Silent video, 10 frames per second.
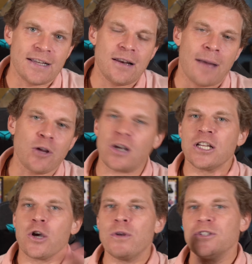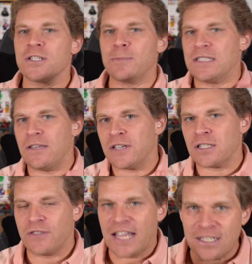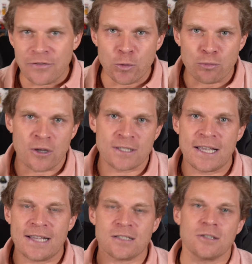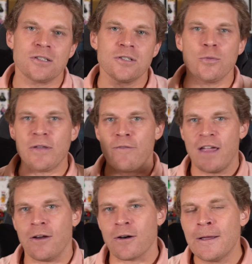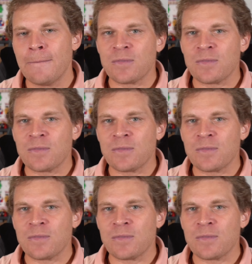And I'm not going to go into the specifics of the interview process because, to be fair,